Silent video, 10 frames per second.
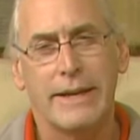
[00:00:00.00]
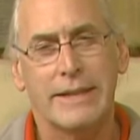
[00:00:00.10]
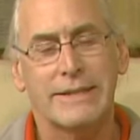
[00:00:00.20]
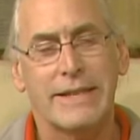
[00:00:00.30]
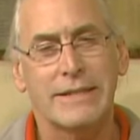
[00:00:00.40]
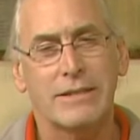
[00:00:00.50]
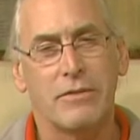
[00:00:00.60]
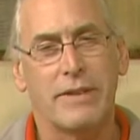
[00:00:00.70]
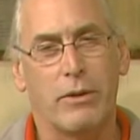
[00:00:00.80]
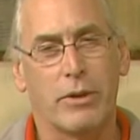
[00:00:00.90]
In a sense
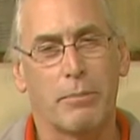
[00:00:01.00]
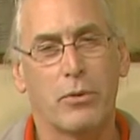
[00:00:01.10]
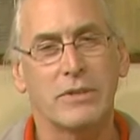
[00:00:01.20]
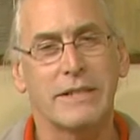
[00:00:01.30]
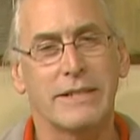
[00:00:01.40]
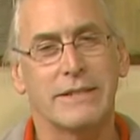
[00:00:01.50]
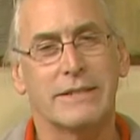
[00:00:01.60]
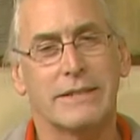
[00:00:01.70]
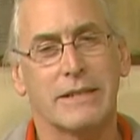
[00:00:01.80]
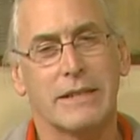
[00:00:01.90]
of that, when a person
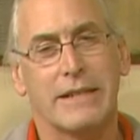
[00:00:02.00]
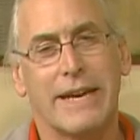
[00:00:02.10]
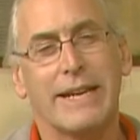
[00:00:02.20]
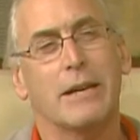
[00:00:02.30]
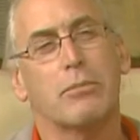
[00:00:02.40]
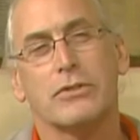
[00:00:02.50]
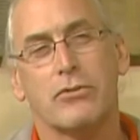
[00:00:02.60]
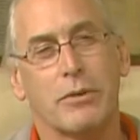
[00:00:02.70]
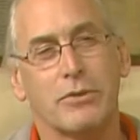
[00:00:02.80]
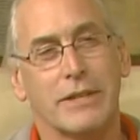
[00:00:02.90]
is getting a
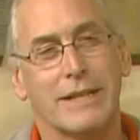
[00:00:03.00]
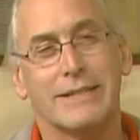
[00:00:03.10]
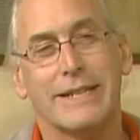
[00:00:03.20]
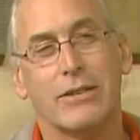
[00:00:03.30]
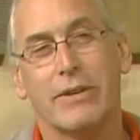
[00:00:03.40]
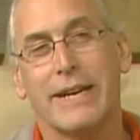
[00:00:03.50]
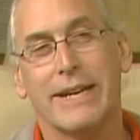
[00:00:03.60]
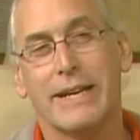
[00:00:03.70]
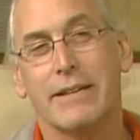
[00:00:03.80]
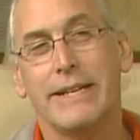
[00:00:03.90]
prescription, let's say they're
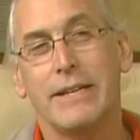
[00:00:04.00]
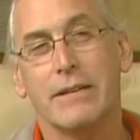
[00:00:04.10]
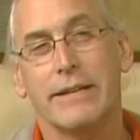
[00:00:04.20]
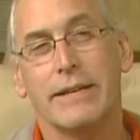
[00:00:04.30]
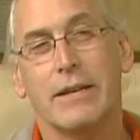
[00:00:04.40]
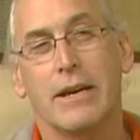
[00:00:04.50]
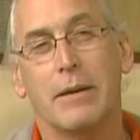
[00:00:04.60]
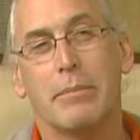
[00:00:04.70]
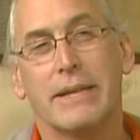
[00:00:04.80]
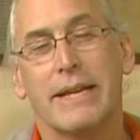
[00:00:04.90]
getting it legally, mm
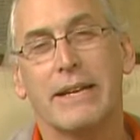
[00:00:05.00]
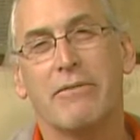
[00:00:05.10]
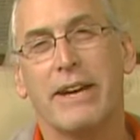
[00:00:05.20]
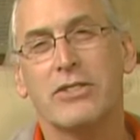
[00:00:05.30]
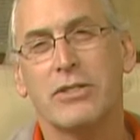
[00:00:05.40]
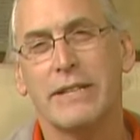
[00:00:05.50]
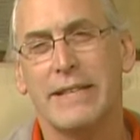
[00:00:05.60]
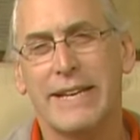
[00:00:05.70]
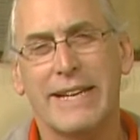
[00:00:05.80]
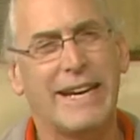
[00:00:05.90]
-hmm. but then eventually
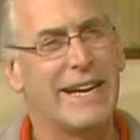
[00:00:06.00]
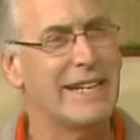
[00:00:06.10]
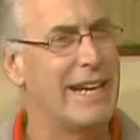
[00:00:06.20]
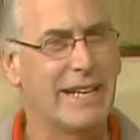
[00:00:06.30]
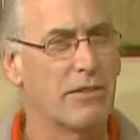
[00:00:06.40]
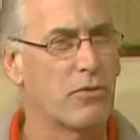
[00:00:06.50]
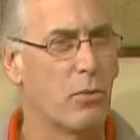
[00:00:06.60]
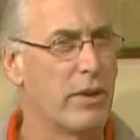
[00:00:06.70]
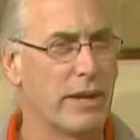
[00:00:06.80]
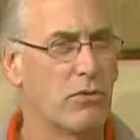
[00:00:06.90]
they can't get it for
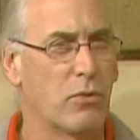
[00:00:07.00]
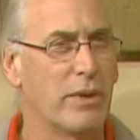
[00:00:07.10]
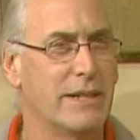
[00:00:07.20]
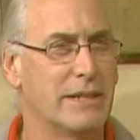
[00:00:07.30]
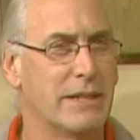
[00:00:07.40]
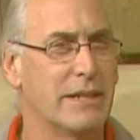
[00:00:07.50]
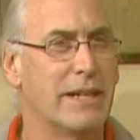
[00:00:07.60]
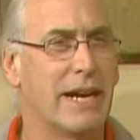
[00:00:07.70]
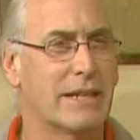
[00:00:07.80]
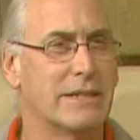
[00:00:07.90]
whatever reason. The
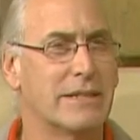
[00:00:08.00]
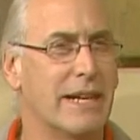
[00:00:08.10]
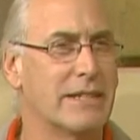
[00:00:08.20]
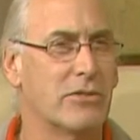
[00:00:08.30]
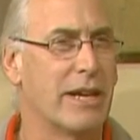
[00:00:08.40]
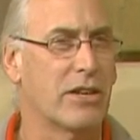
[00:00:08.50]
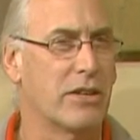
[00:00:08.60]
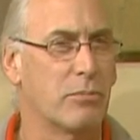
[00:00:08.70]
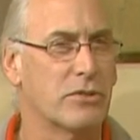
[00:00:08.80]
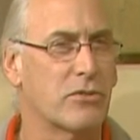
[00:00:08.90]
doc decides they're not
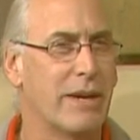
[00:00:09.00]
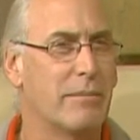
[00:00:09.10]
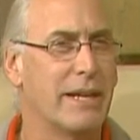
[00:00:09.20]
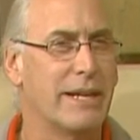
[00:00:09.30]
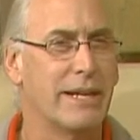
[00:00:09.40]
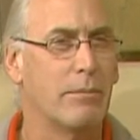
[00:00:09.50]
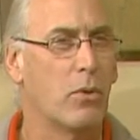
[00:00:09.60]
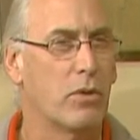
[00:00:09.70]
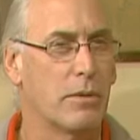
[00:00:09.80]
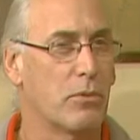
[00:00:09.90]
going to prescribe that
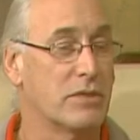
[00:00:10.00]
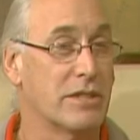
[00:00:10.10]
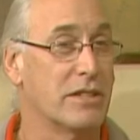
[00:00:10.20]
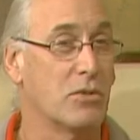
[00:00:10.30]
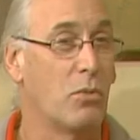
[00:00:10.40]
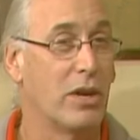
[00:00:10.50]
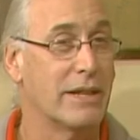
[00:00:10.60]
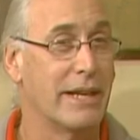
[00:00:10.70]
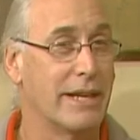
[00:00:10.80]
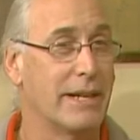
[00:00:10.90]
anymore, the person doesn't
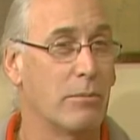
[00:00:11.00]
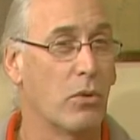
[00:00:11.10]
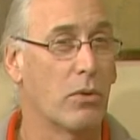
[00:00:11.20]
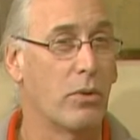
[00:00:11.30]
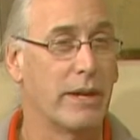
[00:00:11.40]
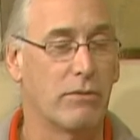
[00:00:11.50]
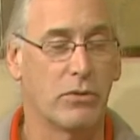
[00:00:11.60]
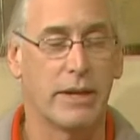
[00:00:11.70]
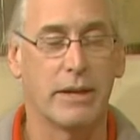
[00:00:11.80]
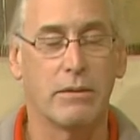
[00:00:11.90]
want that anymore,
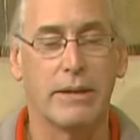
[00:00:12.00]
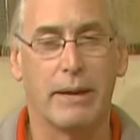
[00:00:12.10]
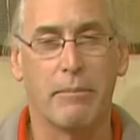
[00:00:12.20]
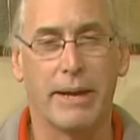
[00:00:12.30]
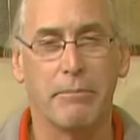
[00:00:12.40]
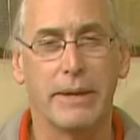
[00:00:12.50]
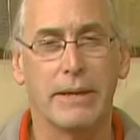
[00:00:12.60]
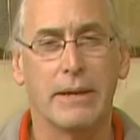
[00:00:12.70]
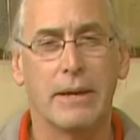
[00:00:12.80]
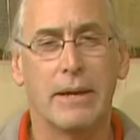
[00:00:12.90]
whatever that, that might be.